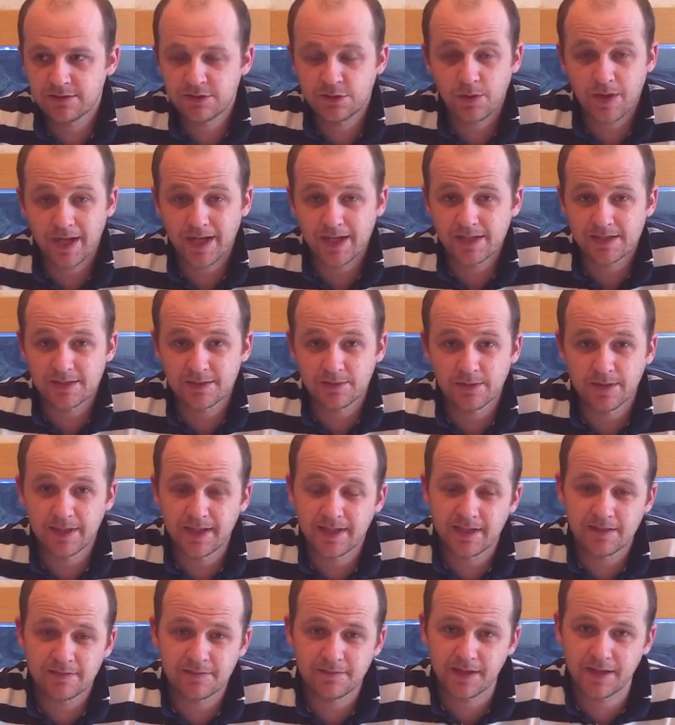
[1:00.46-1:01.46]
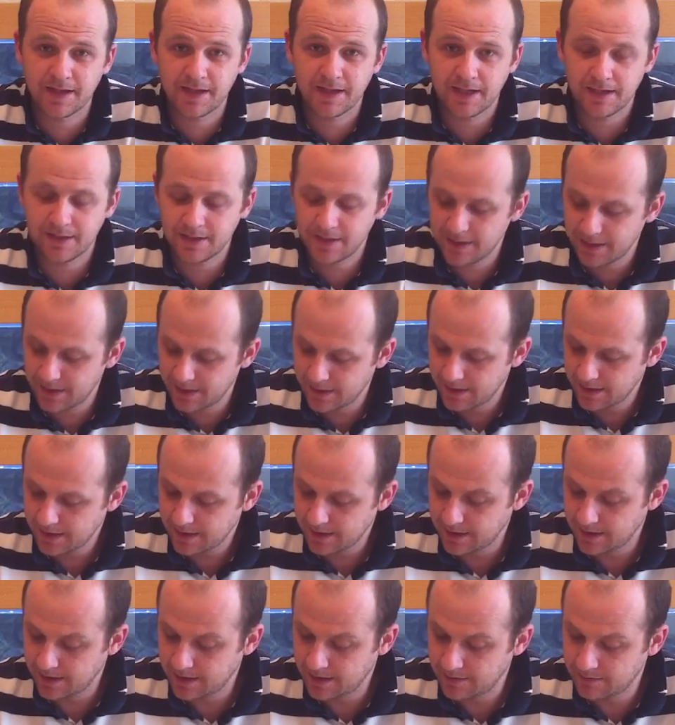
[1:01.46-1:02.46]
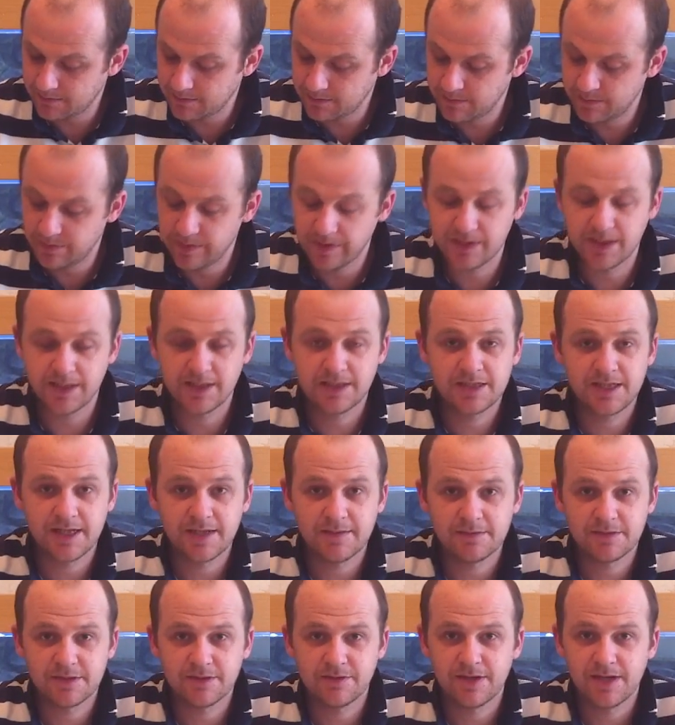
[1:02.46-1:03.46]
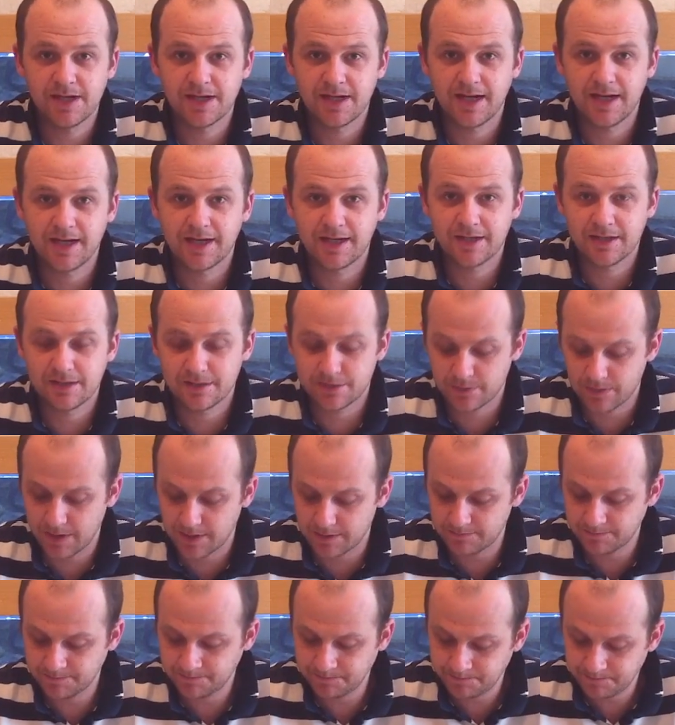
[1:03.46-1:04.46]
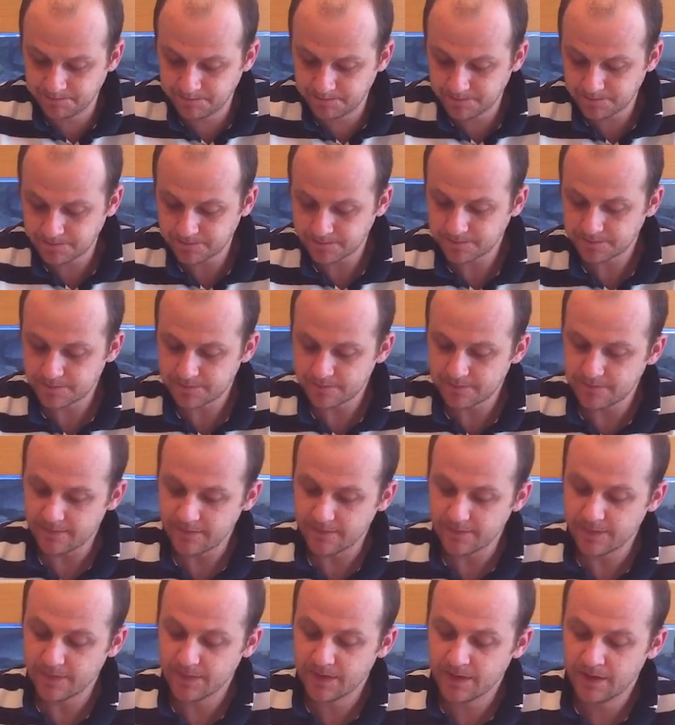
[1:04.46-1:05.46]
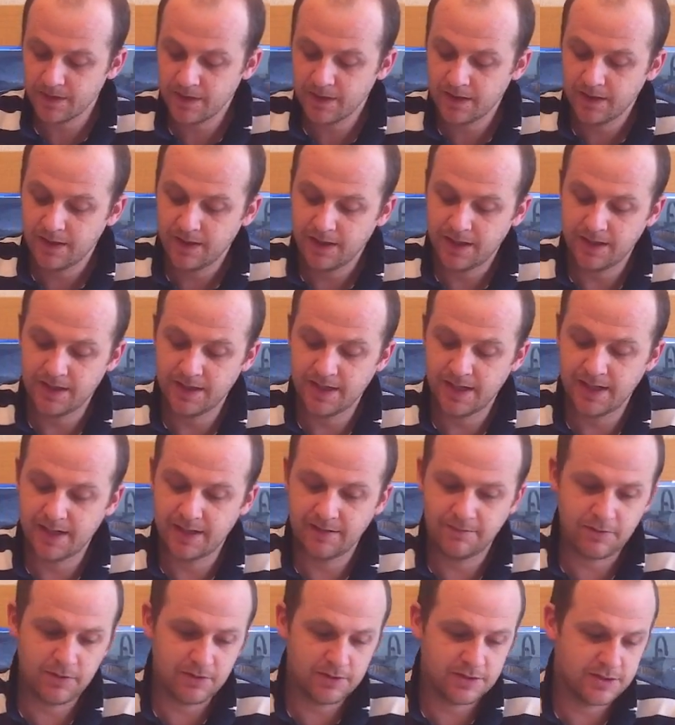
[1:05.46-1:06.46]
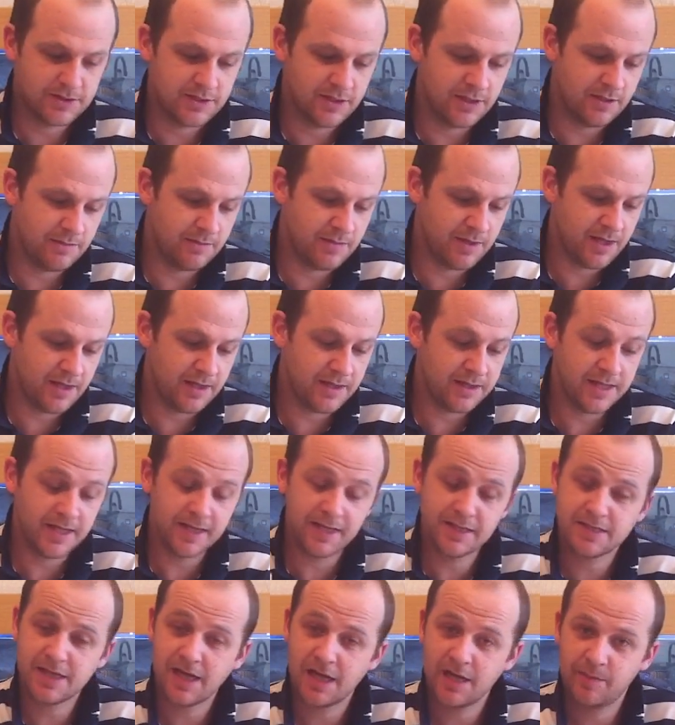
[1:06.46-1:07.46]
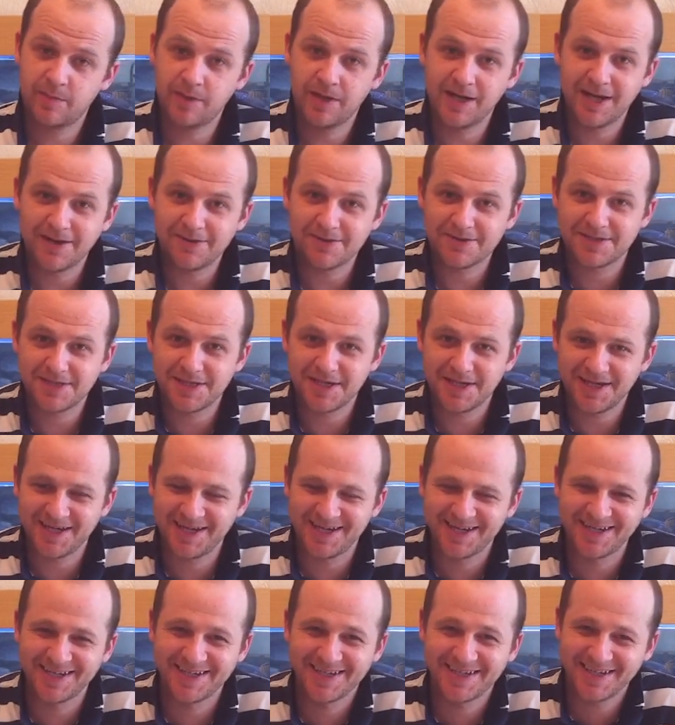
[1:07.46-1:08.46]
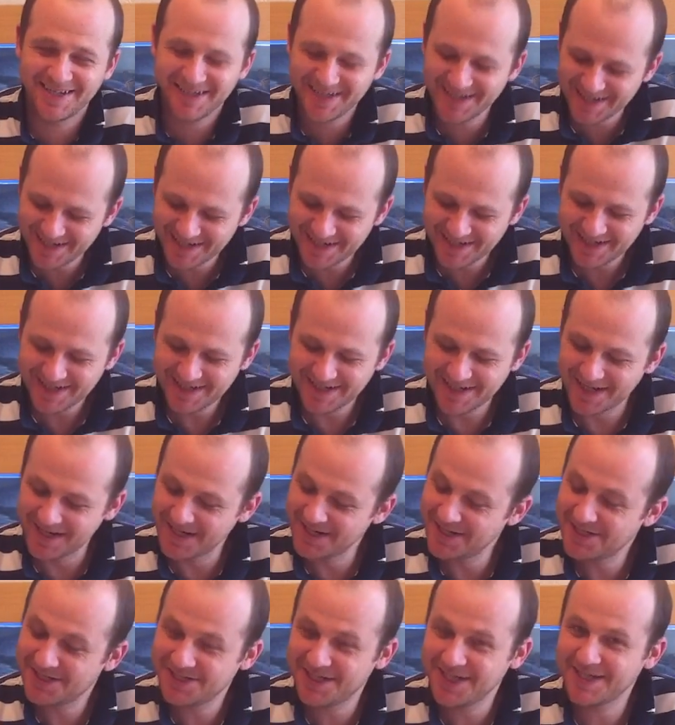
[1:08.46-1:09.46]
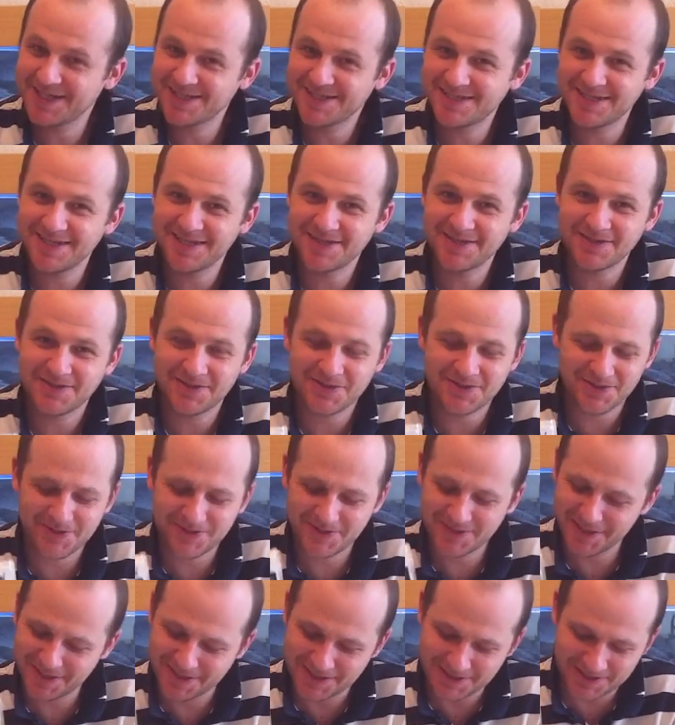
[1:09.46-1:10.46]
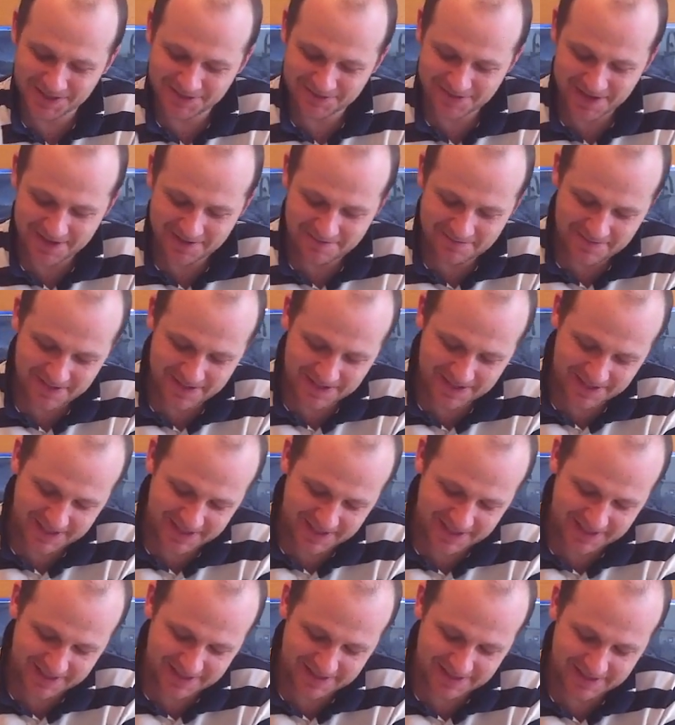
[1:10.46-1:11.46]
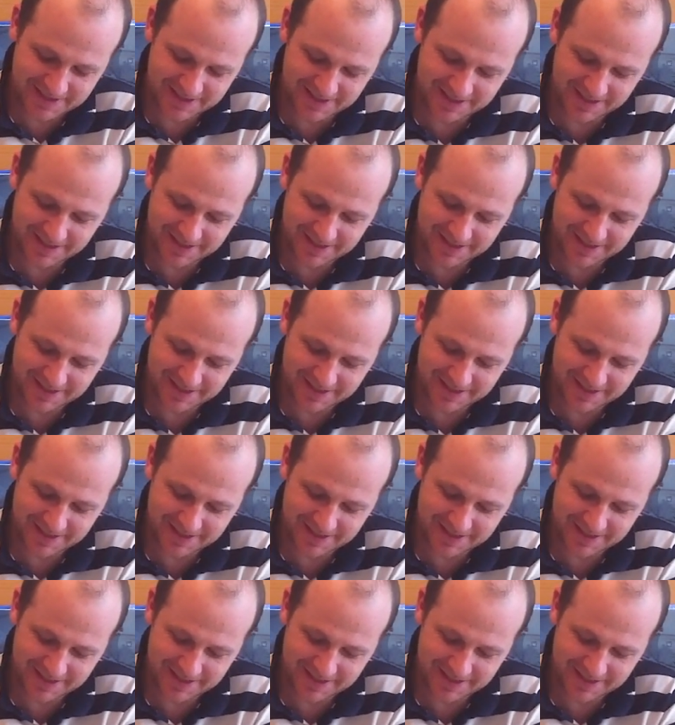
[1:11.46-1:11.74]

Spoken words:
twice a week if I can, but they seem to really like it as well. And then I've got some, I think that's how you pronounce it, Dainichi is it? Or you can correct me in